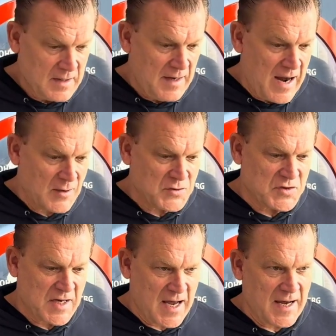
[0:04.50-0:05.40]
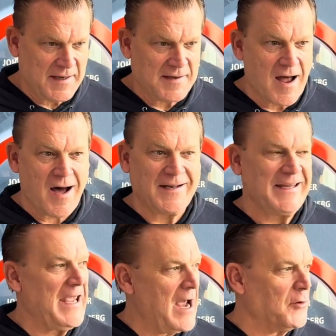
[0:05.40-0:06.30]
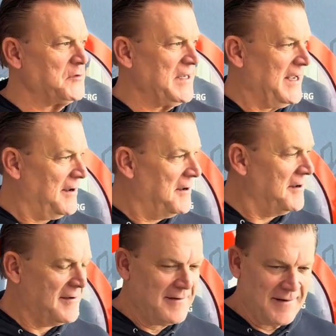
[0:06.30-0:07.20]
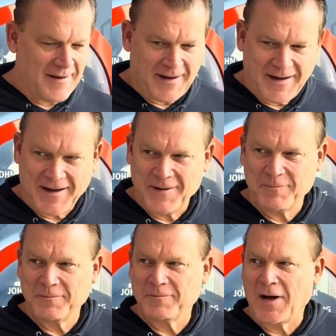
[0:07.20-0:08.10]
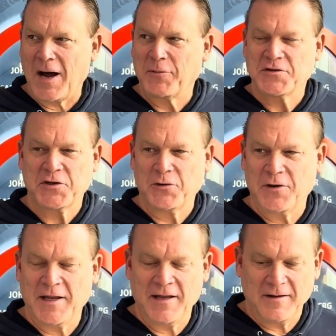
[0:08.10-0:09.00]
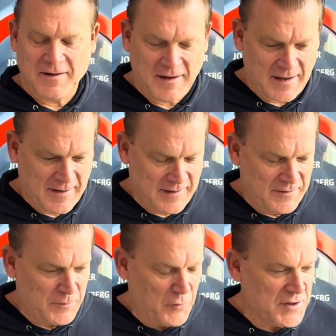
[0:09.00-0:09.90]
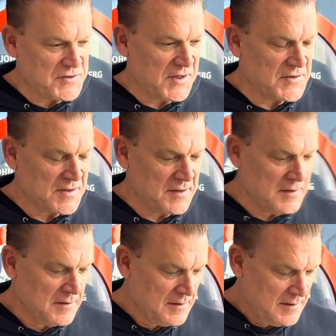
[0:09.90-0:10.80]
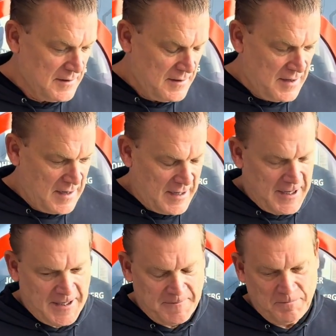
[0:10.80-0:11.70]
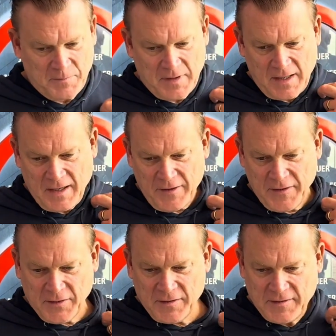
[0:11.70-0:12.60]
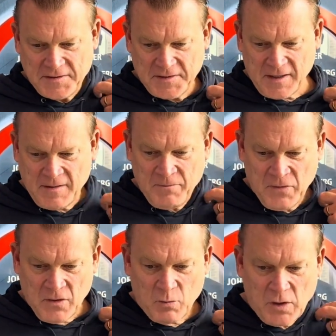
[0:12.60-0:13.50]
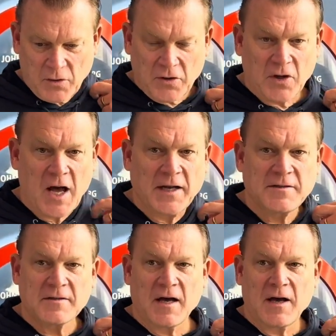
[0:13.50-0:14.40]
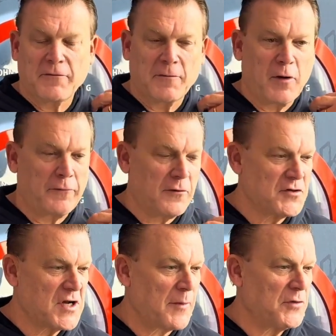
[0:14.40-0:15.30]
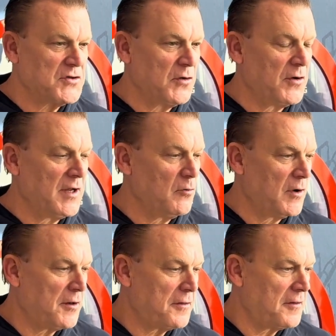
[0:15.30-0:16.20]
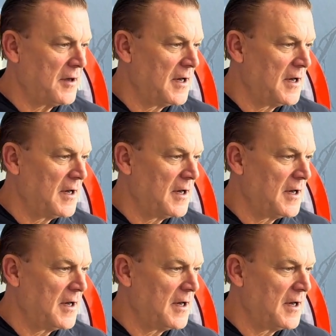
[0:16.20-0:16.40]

outside non-counting opportunity in the preseason. I think that we learned a lot from our first opportunity with